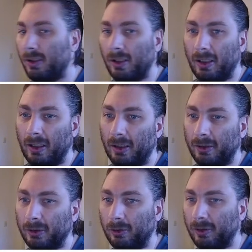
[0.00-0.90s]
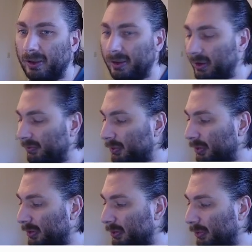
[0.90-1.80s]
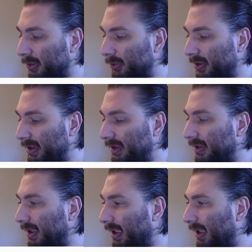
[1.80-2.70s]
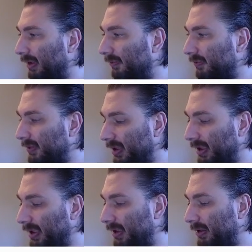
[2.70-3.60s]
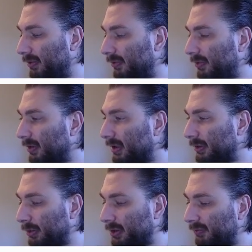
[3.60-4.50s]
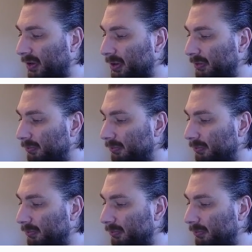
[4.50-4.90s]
And so this is of course going to need to have a constructor function.